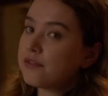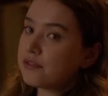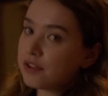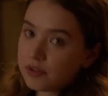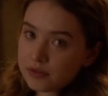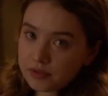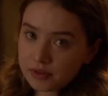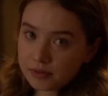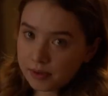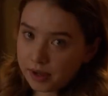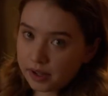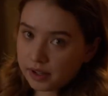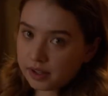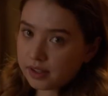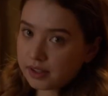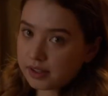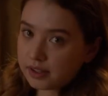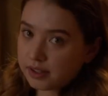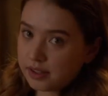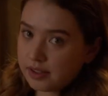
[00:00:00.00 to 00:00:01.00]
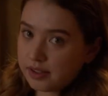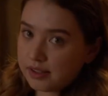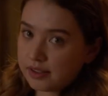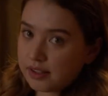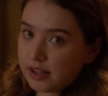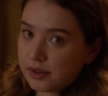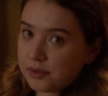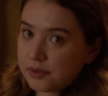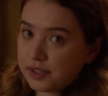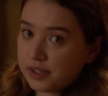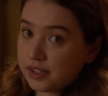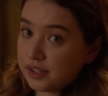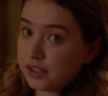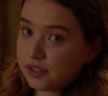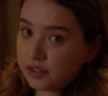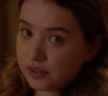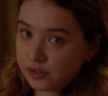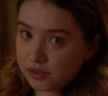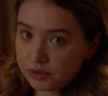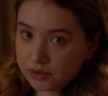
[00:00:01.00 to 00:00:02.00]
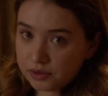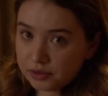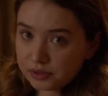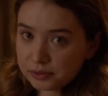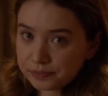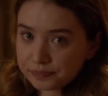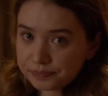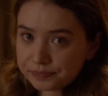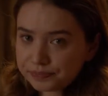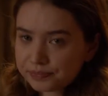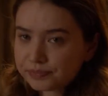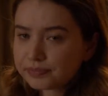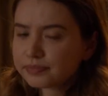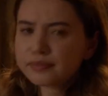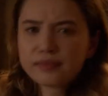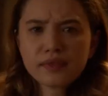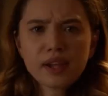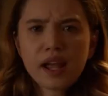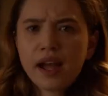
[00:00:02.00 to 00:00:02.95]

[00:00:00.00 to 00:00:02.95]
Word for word: which debuted on September second, follows Rebecca and Zoe, two